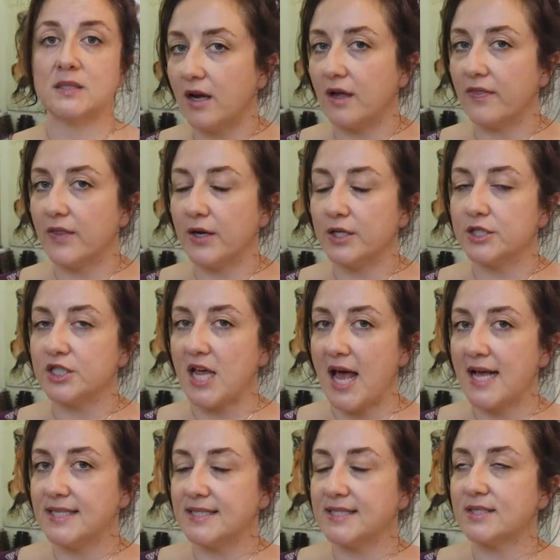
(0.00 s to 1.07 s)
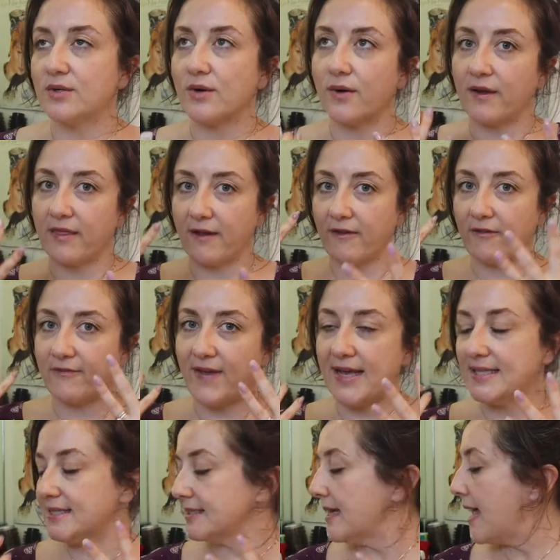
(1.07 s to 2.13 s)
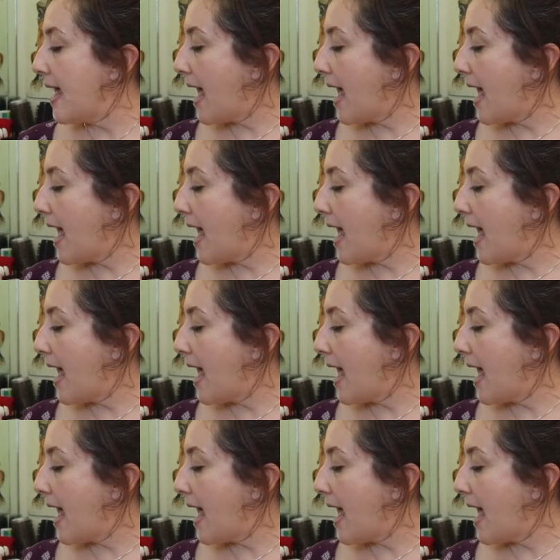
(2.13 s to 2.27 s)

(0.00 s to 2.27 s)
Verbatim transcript: on their chest or their face.